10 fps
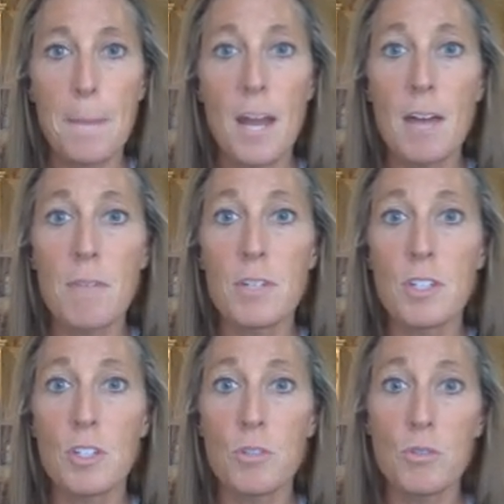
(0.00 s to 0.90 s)
I would
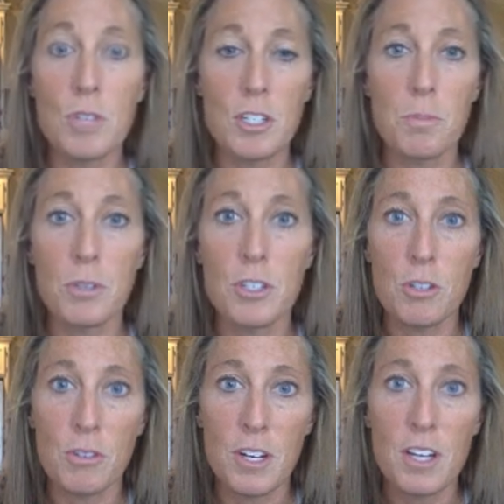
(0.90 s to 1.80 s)
use a split
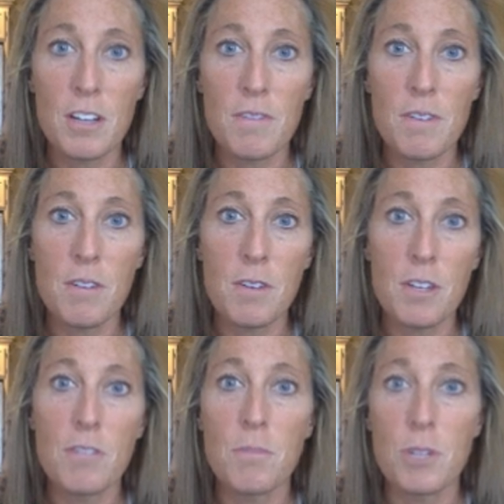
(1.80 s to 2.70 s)
screen if I were
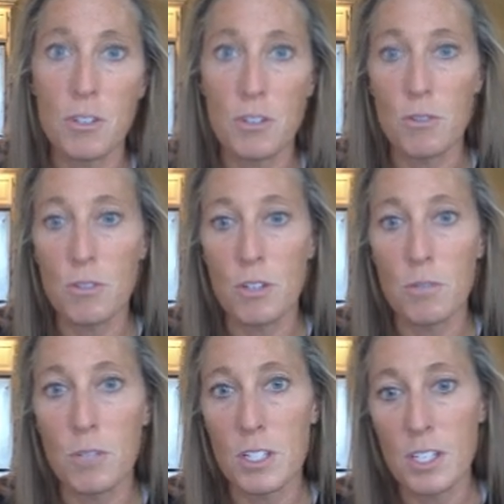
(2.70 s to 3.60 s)
you and put your notes on
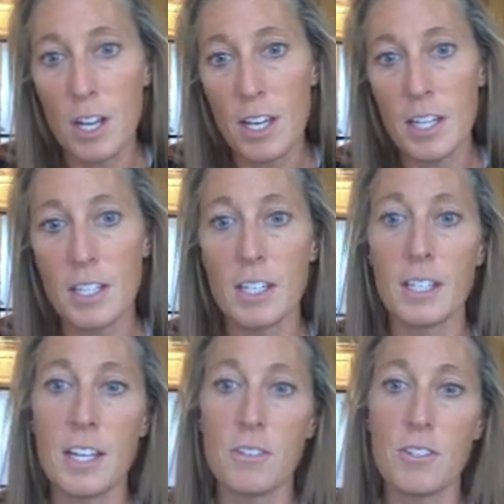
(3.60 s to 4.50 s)
one side, and then on
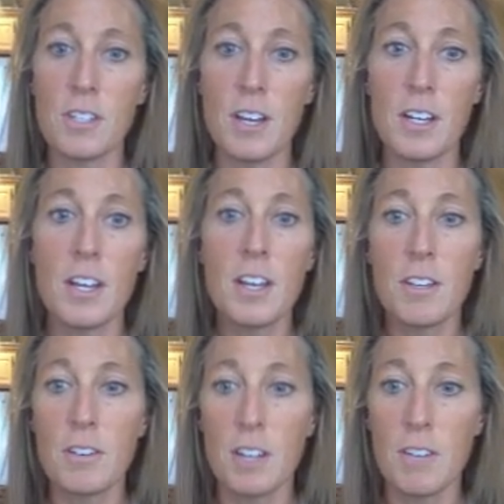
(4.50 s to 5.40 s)
the other side,
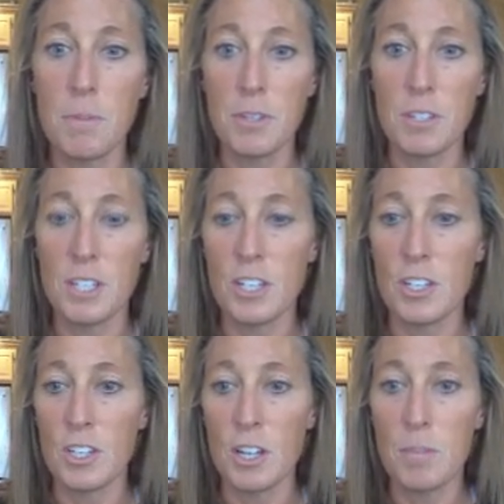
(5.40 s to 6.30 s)
you can have the
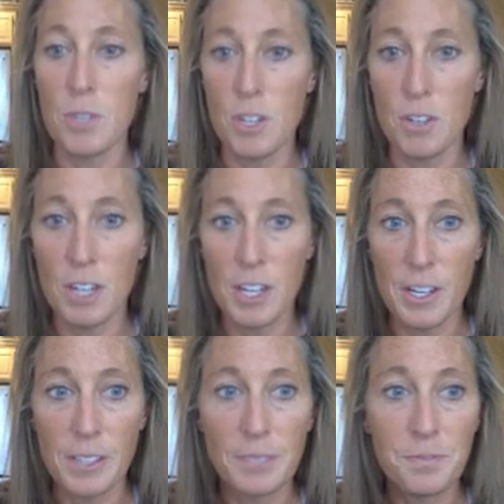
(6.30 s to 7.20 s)
presentation that I'm sharing
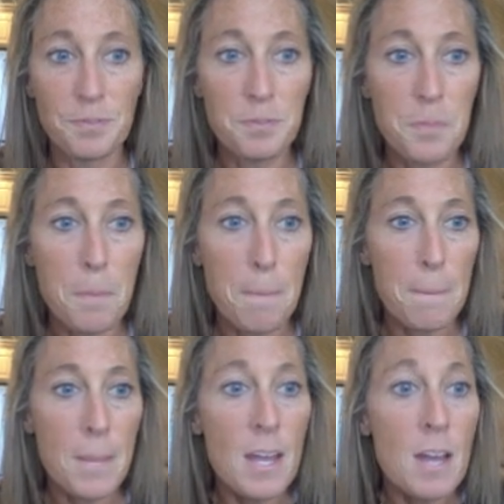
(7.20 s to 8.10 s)
here.
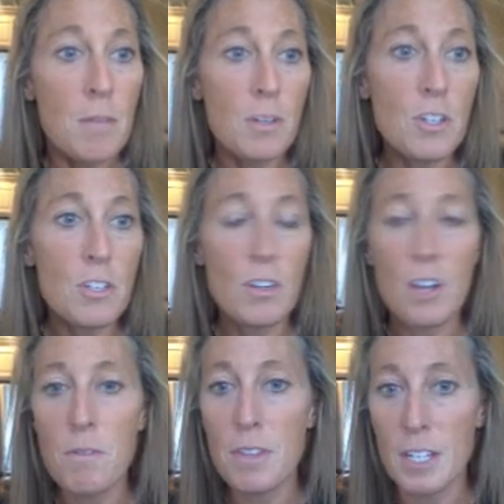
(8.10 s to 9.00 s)
We're going to start
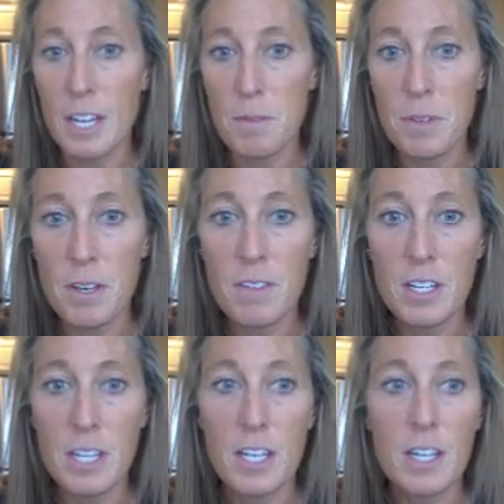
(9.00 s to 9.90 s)
out with anatomy of the
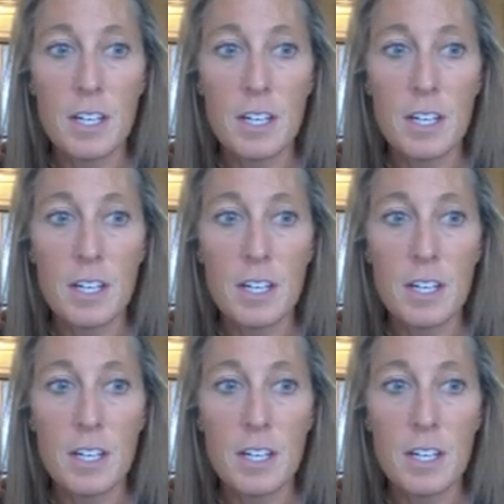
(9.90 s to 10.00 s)
knee.